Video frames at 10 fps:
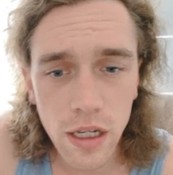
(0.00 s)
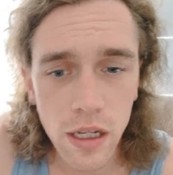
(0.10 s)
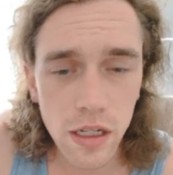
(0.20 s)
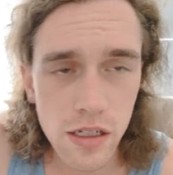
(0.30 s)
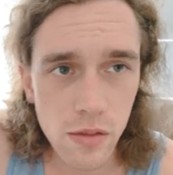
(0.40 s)

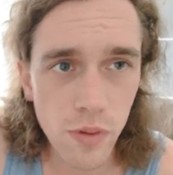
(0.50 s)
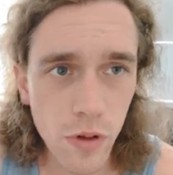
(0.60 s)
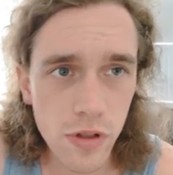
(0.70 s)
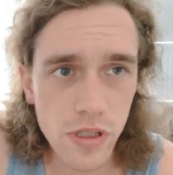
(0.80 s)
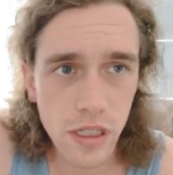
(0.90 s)
It
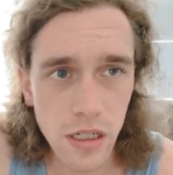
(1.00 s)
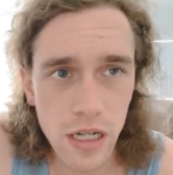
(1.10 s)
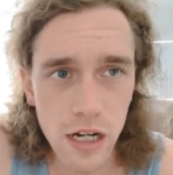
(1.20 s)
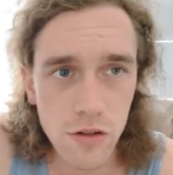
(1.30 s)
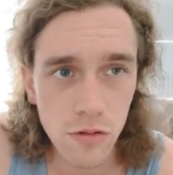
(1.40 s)
supports the
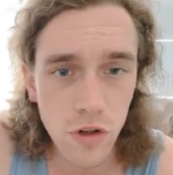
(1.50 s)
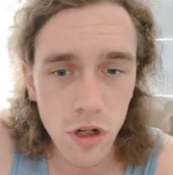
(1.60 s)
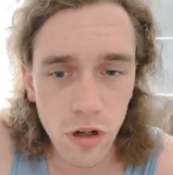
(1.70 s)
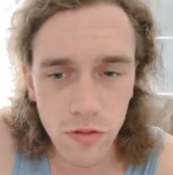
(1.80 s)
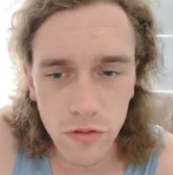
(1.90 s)
natural
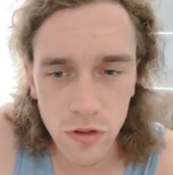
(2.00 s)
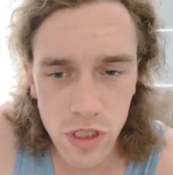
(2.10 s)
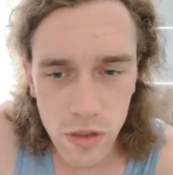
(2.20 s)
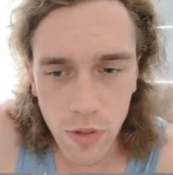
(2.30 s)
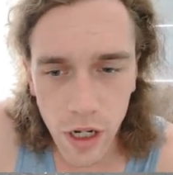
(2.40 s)
curve of your
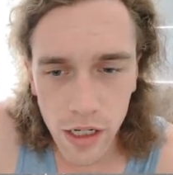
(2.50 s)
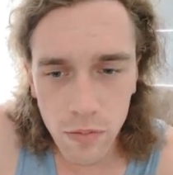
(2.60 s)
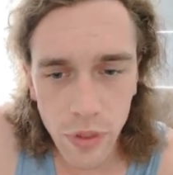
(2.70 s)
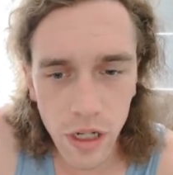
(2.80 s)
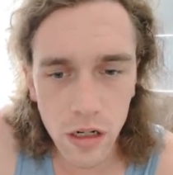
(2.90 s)
spine,
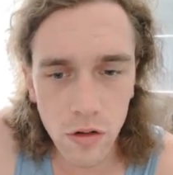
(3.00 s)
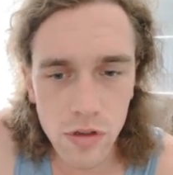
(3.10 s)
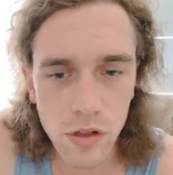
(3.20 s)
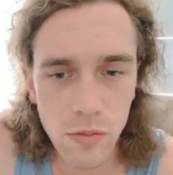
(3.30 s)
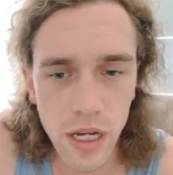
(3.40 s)
but it
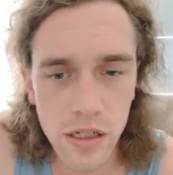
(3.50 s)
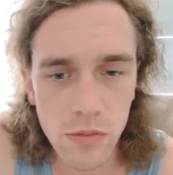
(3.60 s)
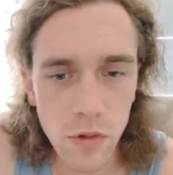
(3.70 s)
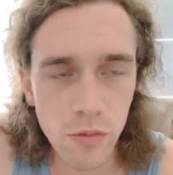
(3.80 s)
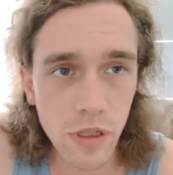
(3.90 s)
also makes a
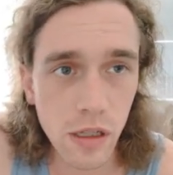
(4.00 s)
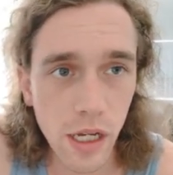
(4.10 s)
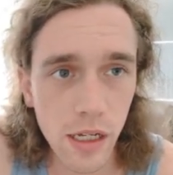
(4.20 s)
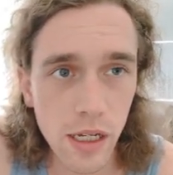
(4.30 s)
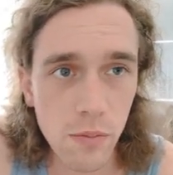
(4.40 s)
movement like a